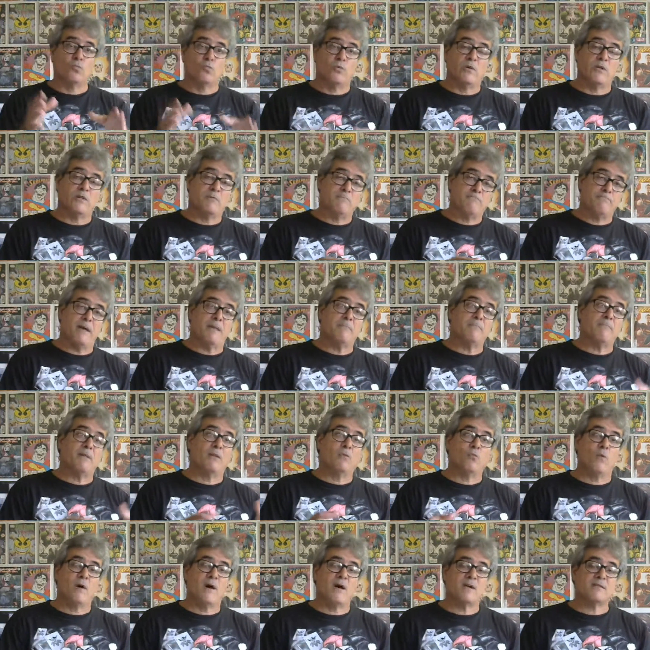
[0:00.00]
with
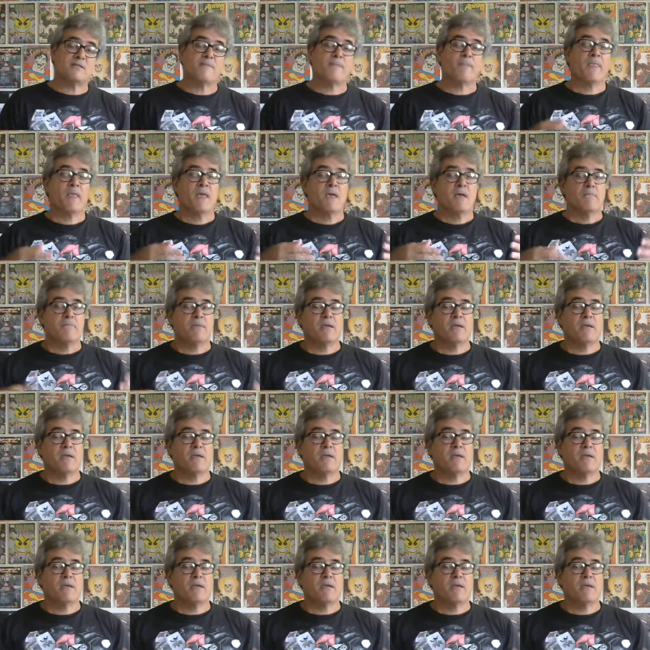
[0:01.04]
Batman was